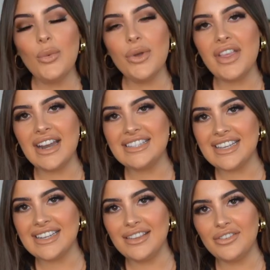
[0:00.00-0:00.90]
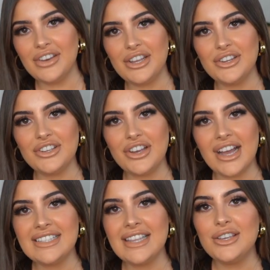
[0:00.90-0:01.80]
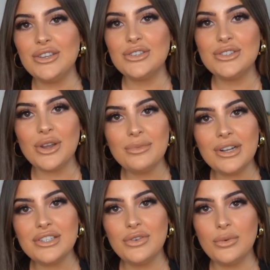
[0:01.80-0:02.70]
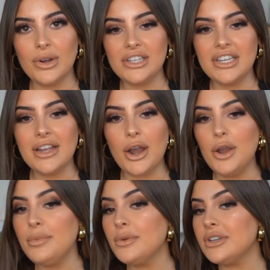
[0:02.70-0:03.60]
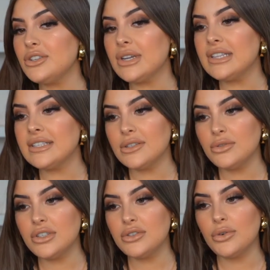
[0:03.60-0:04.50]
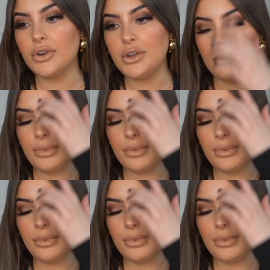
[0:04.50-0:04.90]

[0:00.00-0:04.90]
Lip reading: Well, that is the end of the video, you guys. Thank you so much for watching. I hope you enjoyed this little tutorial,